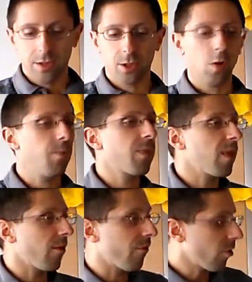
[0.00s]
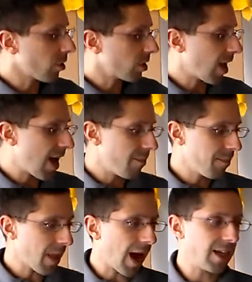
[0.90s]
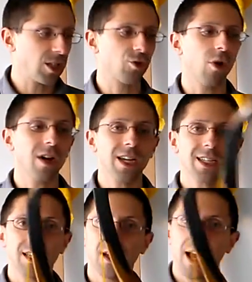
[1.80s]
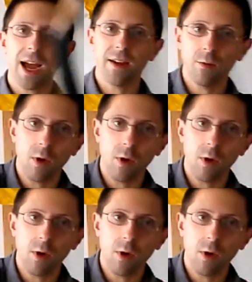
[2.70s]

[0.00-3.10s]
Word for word: So the first time I strung it, I